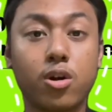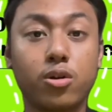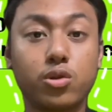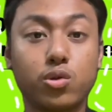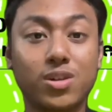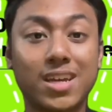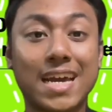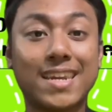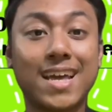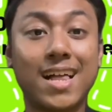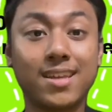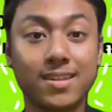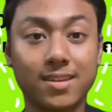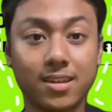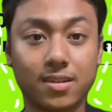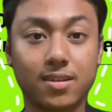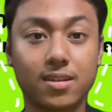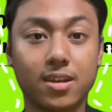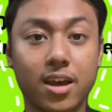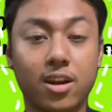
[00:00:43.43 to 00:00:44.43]
to the
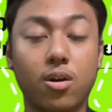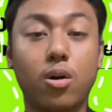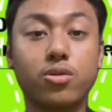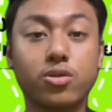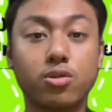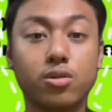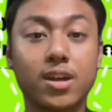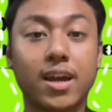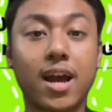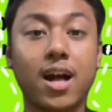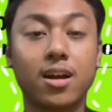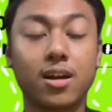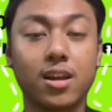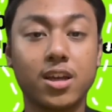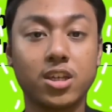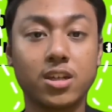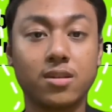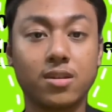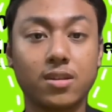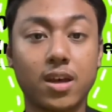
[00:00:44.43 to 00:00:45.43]
analysis and also the
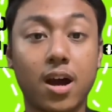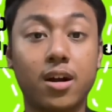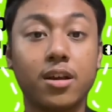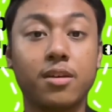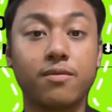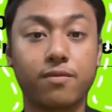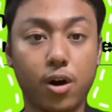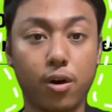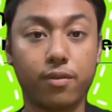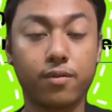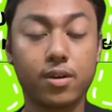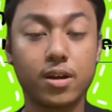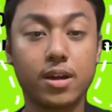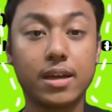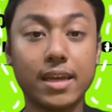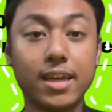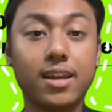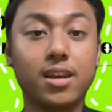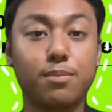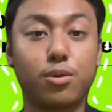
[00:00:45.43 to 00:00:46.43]
calculations that are involved
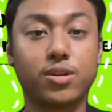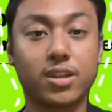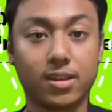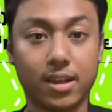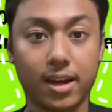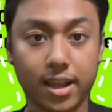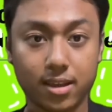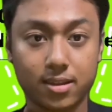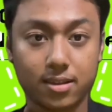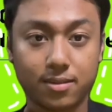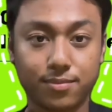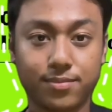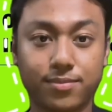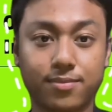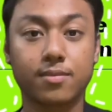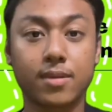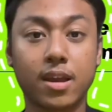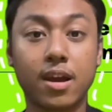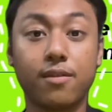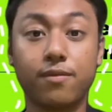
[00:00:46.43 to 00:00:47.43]
in the prosthetic legs.
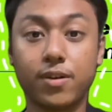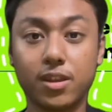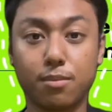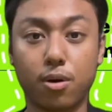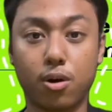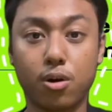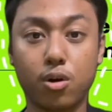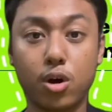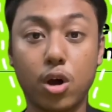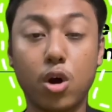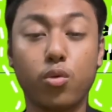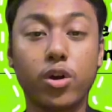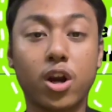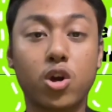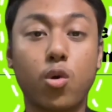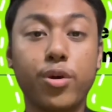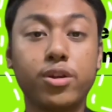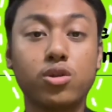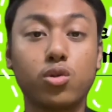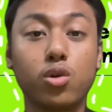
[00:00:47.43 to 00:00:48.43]
Furthermore, we are
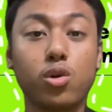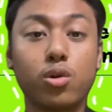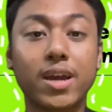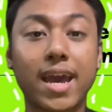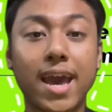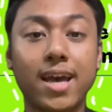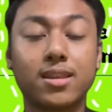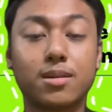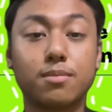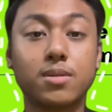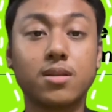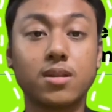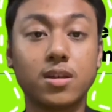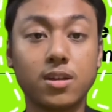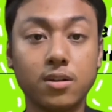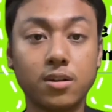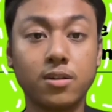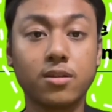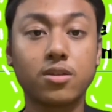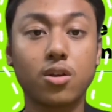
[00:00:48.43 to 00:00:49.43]
going to look at the
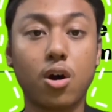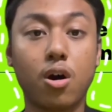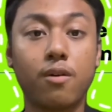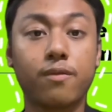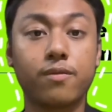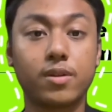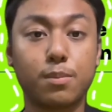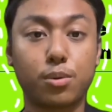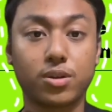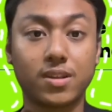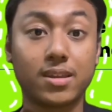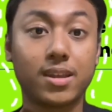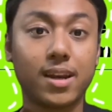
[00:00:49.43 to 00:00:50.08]
materials of the prosthetic